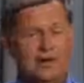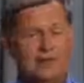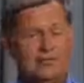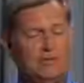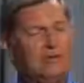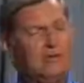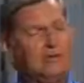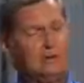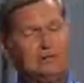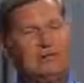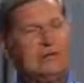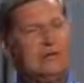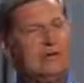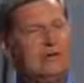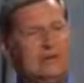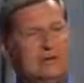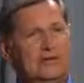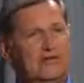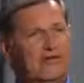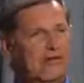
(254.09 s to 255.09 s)
I feel
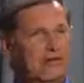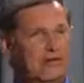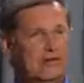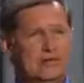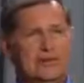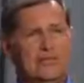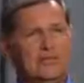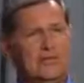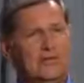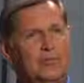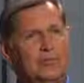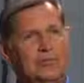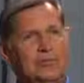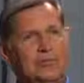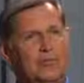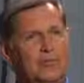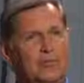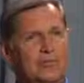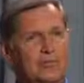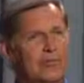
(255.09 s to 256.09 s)
completely different. I'm
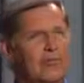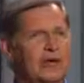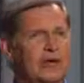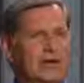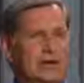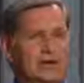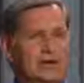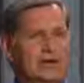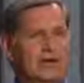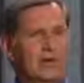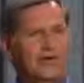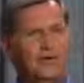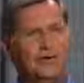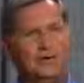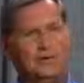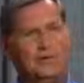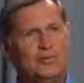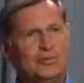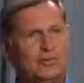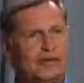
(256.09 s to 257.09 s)
comfortable with everybody in the
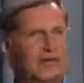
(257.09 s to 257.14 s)
room,